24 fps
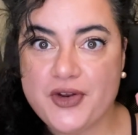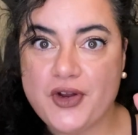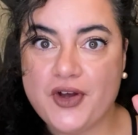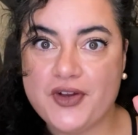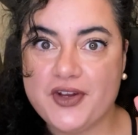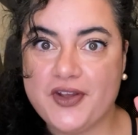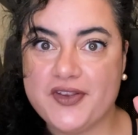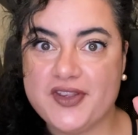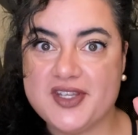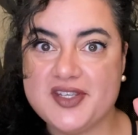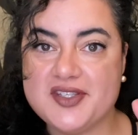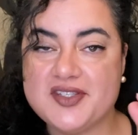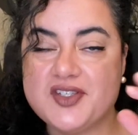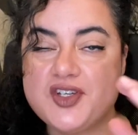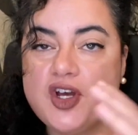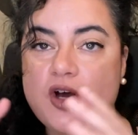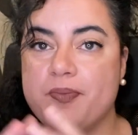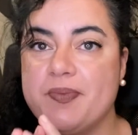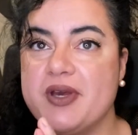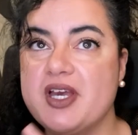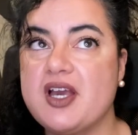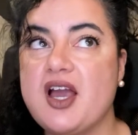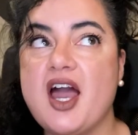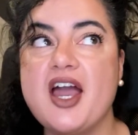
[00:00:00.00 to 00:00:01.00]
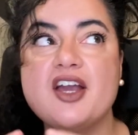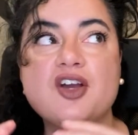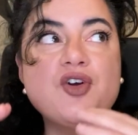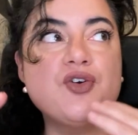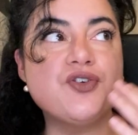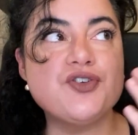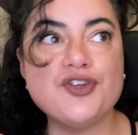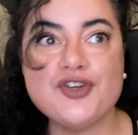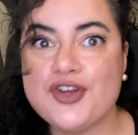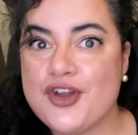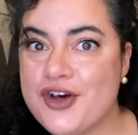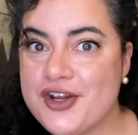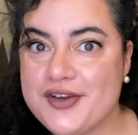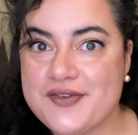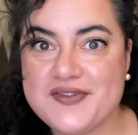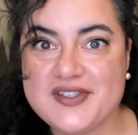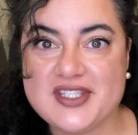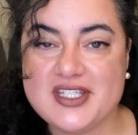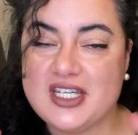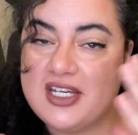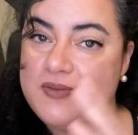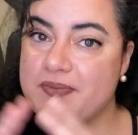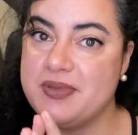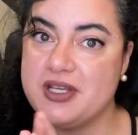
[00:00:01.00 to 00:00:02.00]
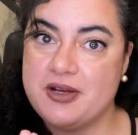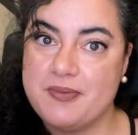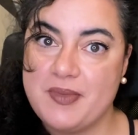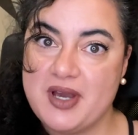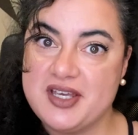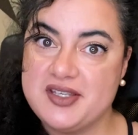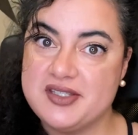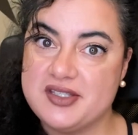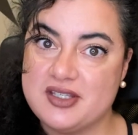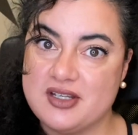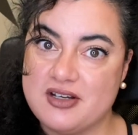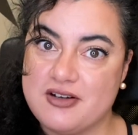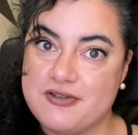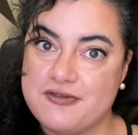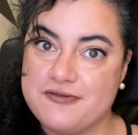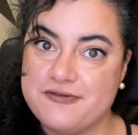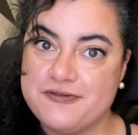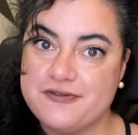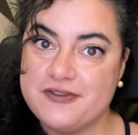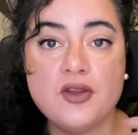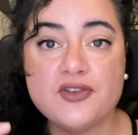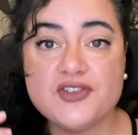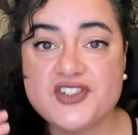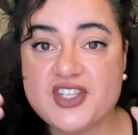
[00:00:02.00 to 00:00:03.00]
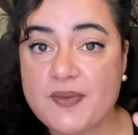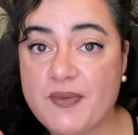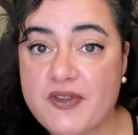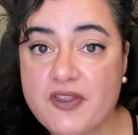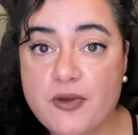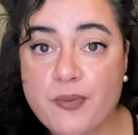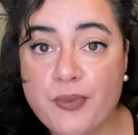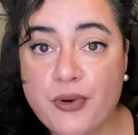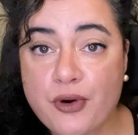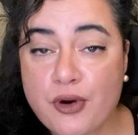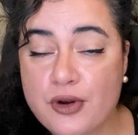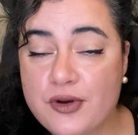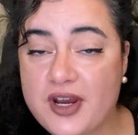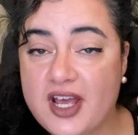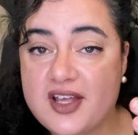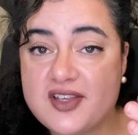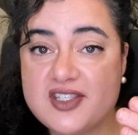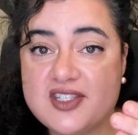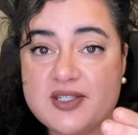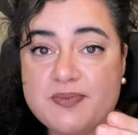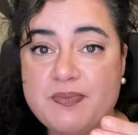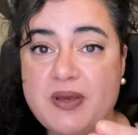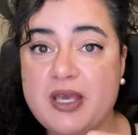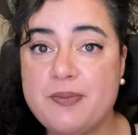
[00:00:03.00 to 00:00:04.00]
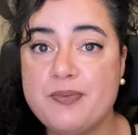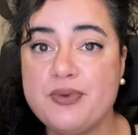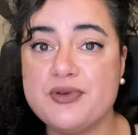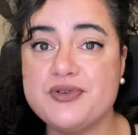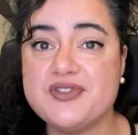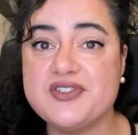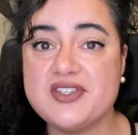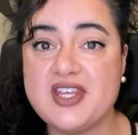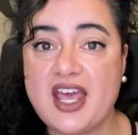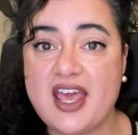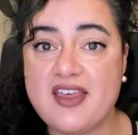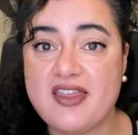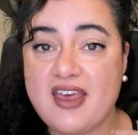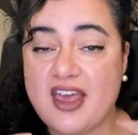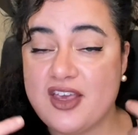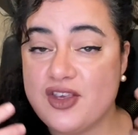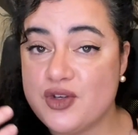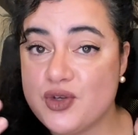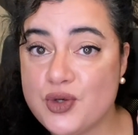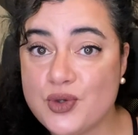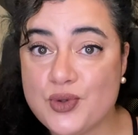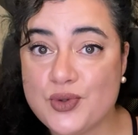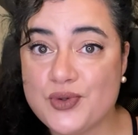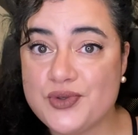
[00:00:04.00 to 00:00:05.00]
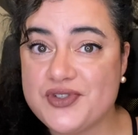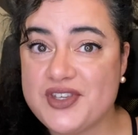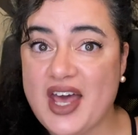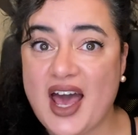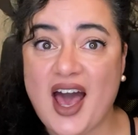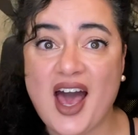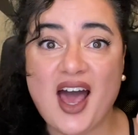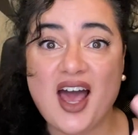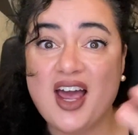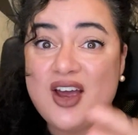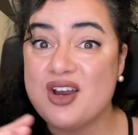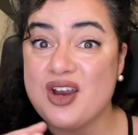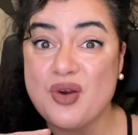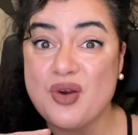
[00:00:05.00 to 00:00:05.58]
on this topic. I could not have said it better myself. Some of the pronouns people say they use are